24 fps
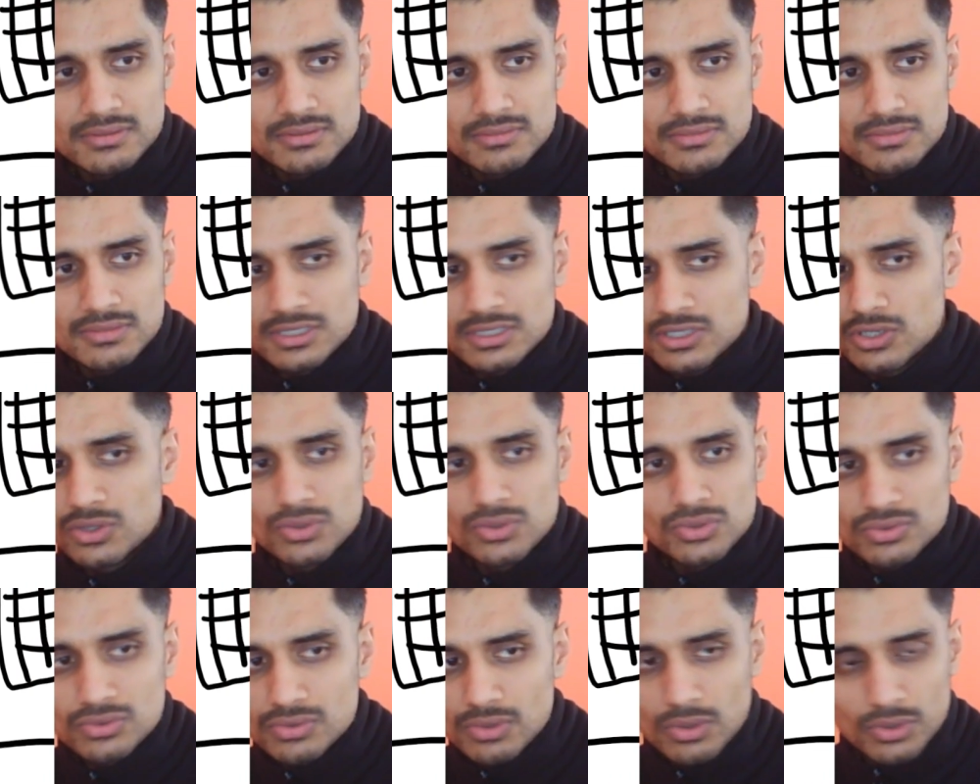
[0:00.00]
the
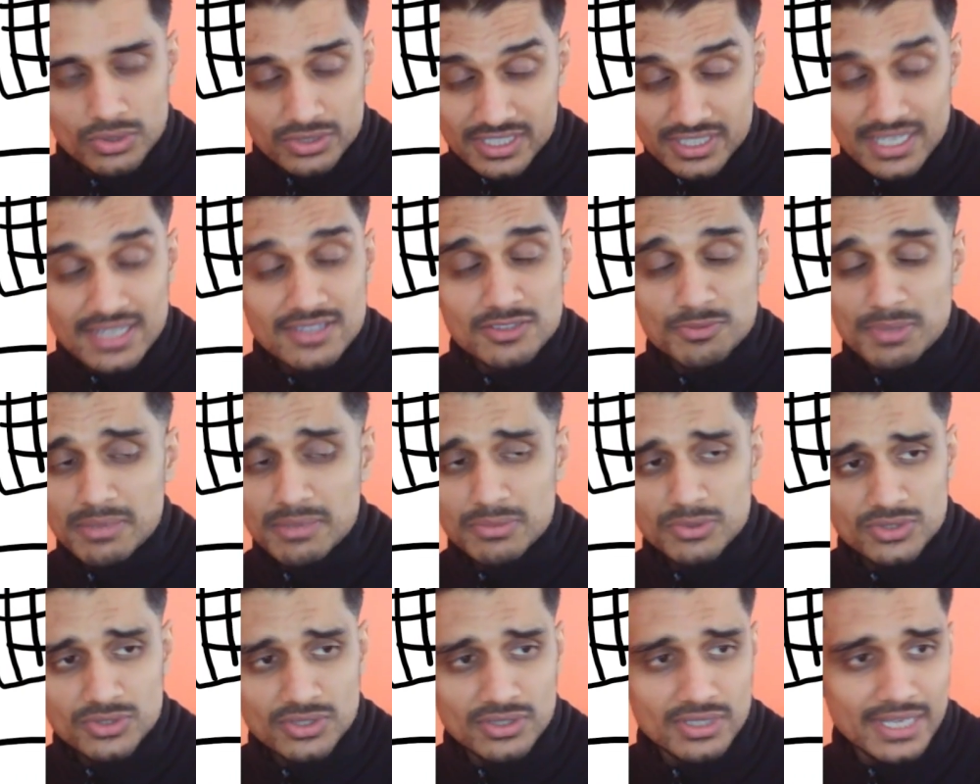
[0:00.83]
call or sends
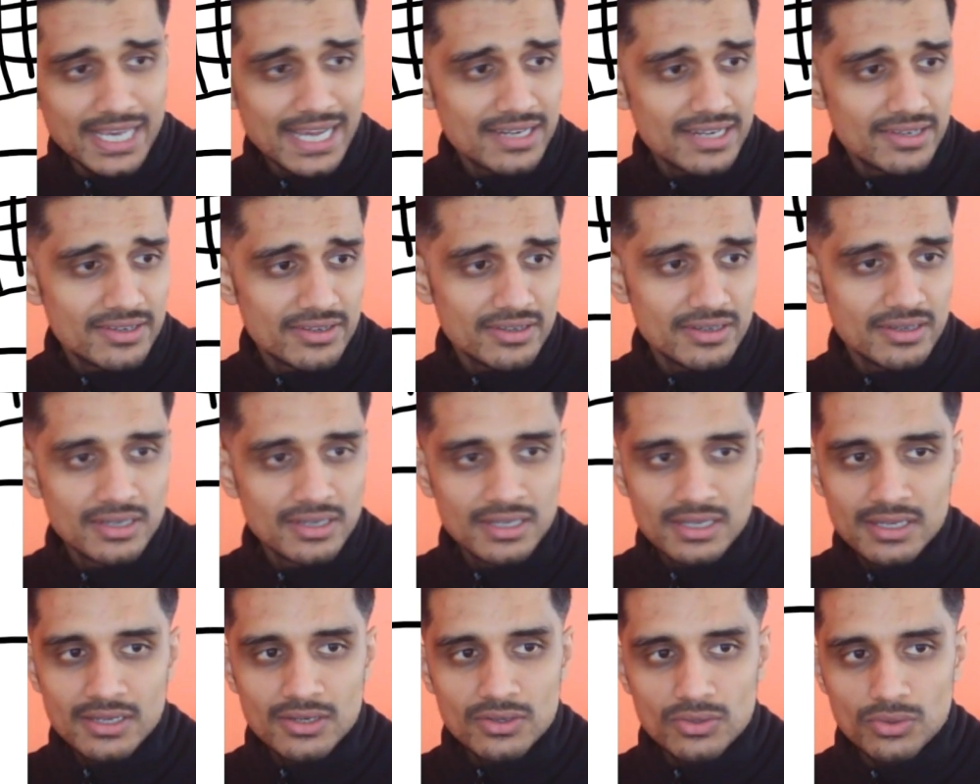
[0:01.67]
people to the calendar,
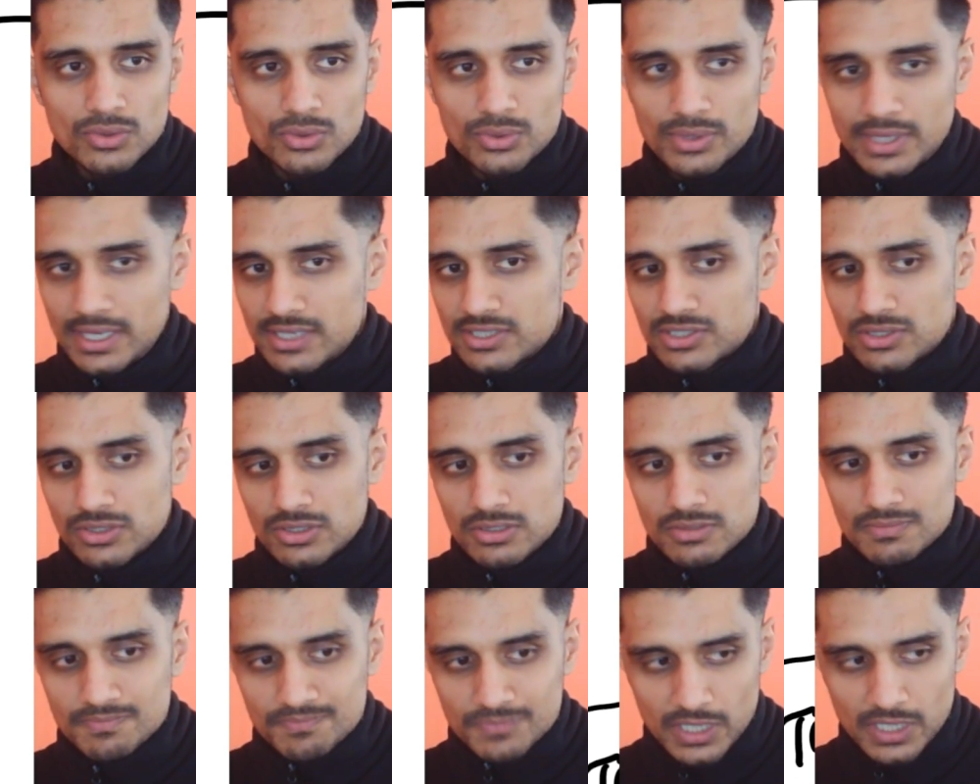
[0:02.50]
all that's good.
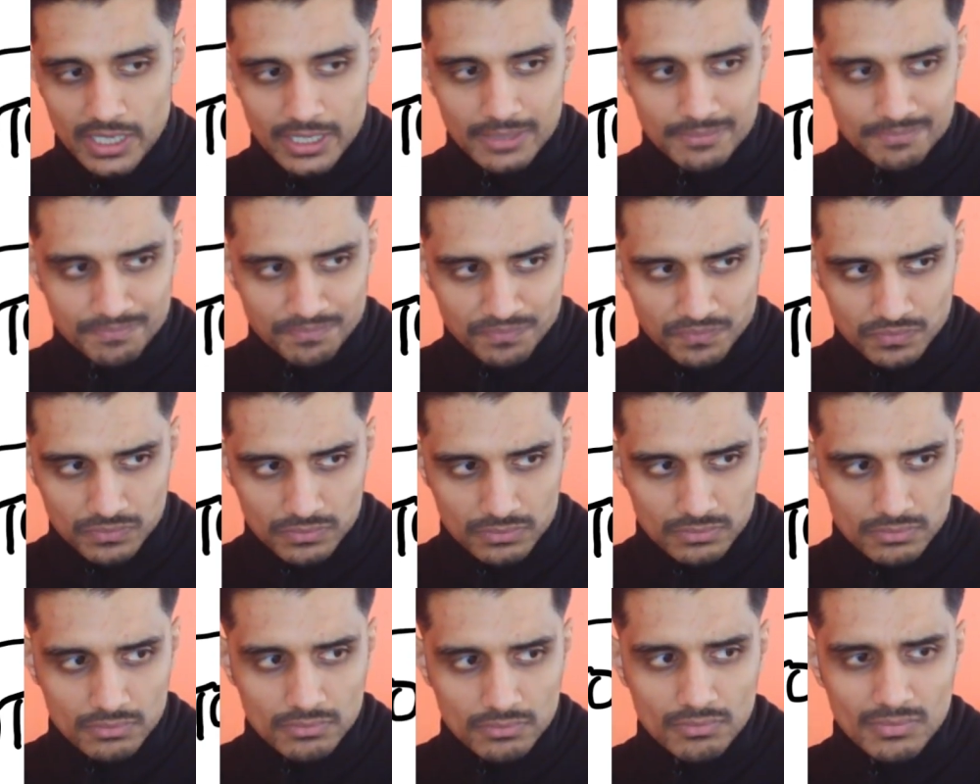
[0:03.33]
Okay.
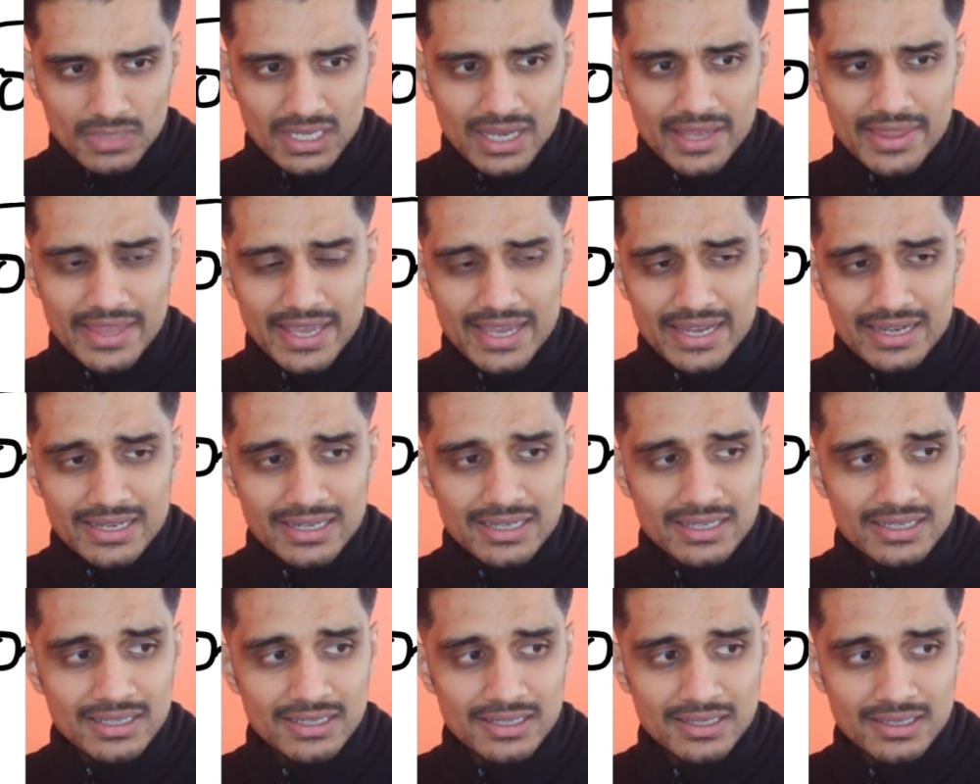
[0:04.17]
And then
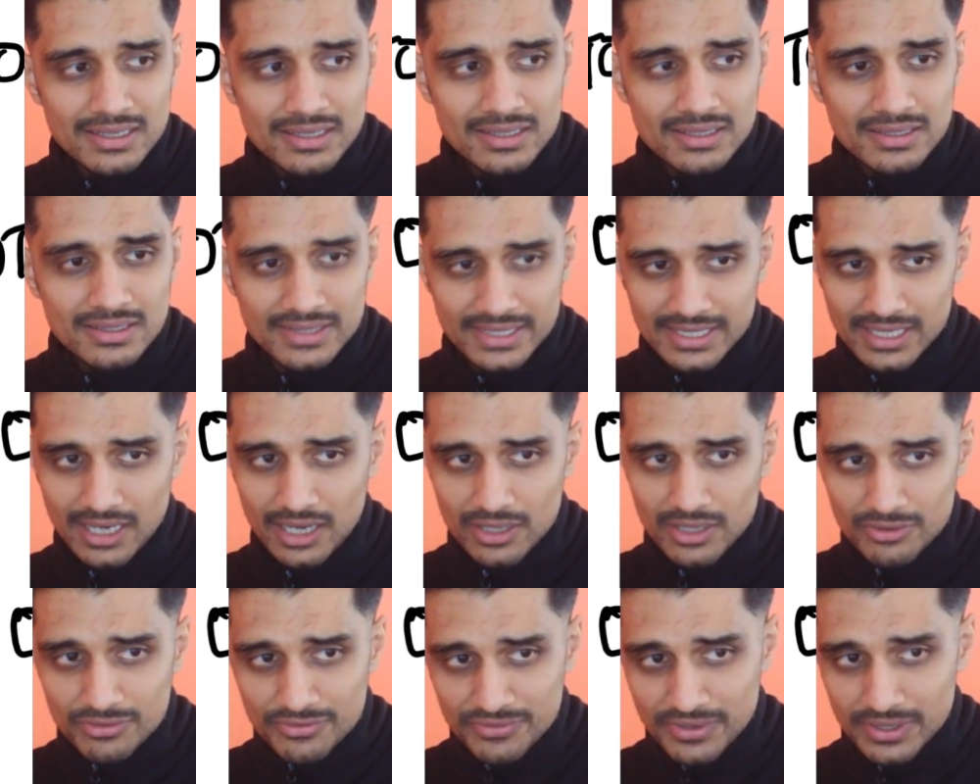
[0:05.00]
the
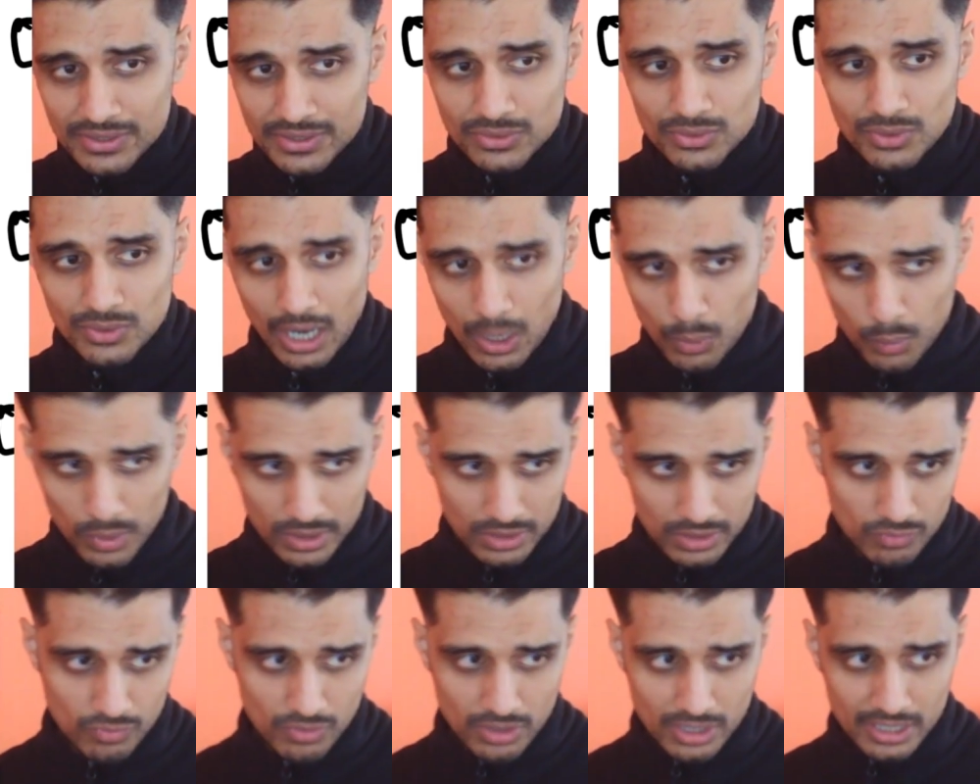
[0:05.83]
other funnel I want
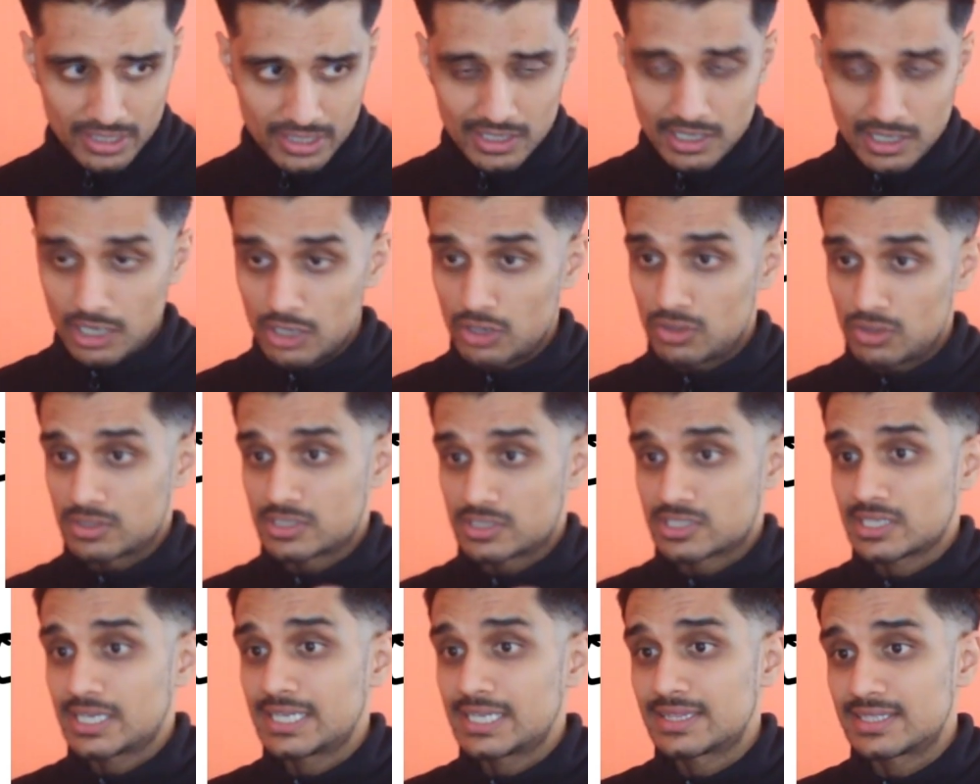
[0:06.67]
to run
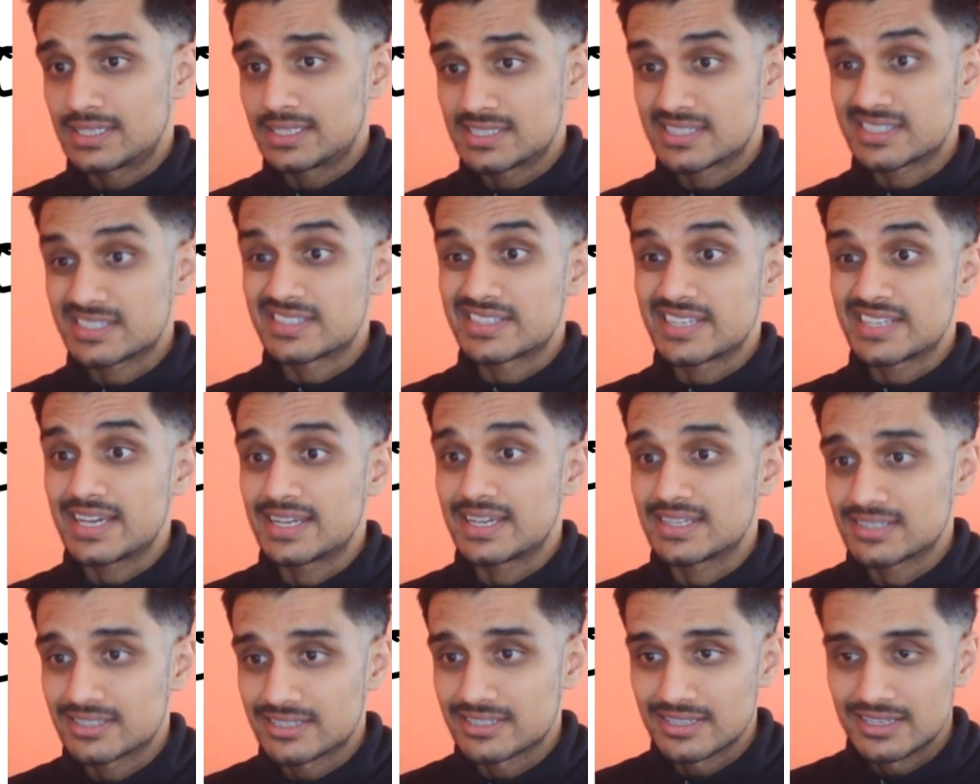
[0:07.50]
alongside this to
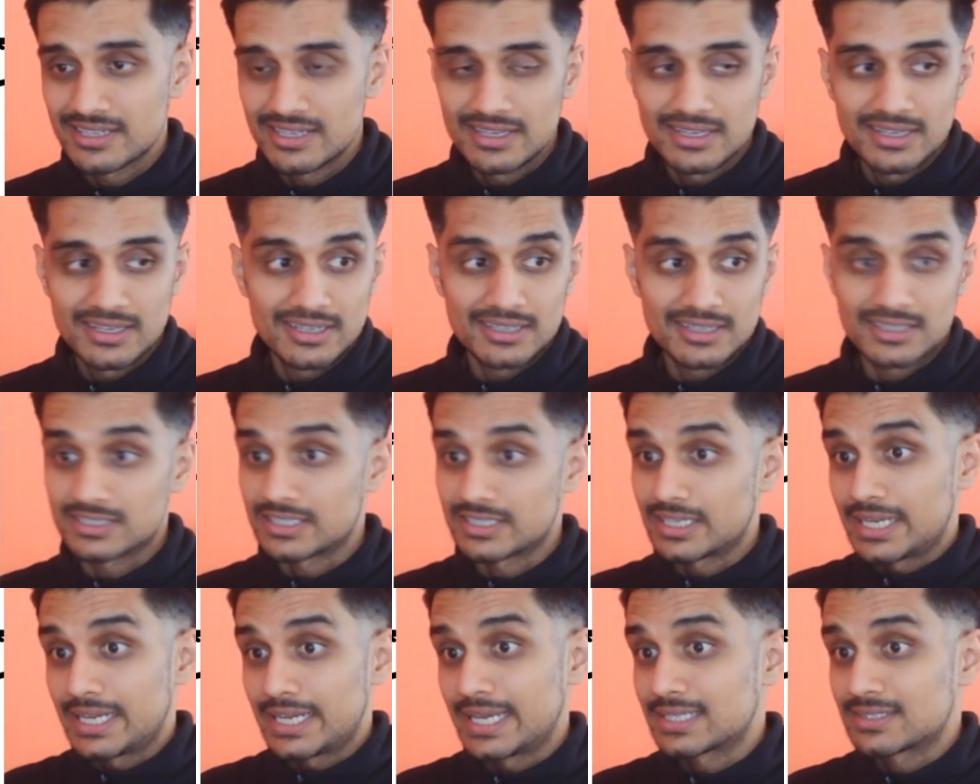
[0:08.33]
test, because
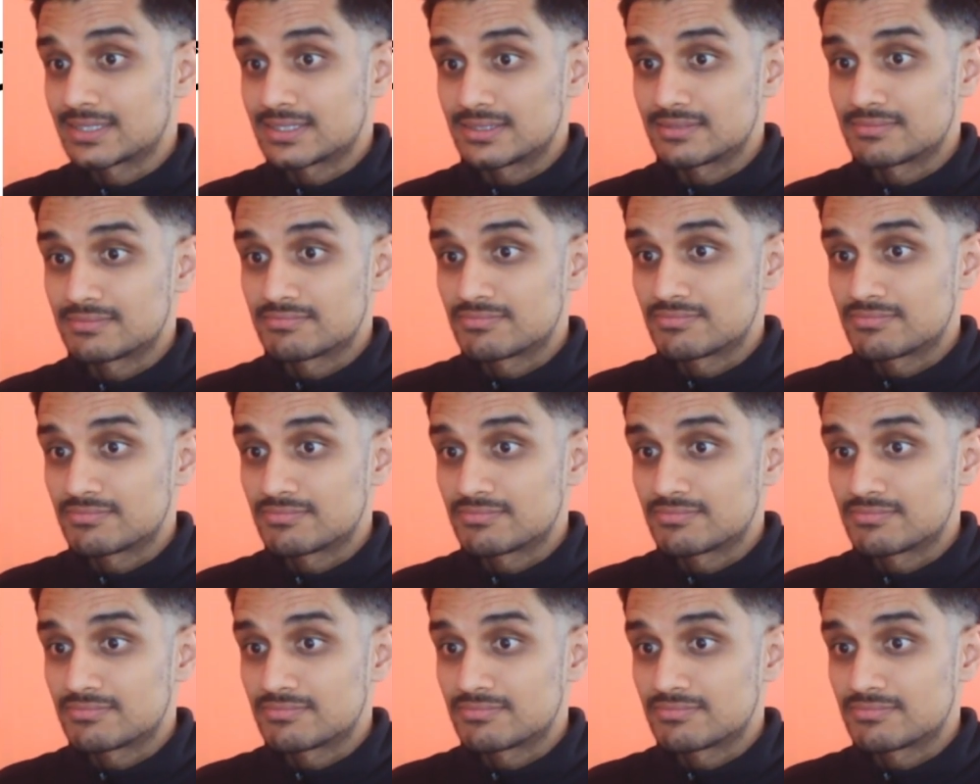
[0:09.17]
I like to,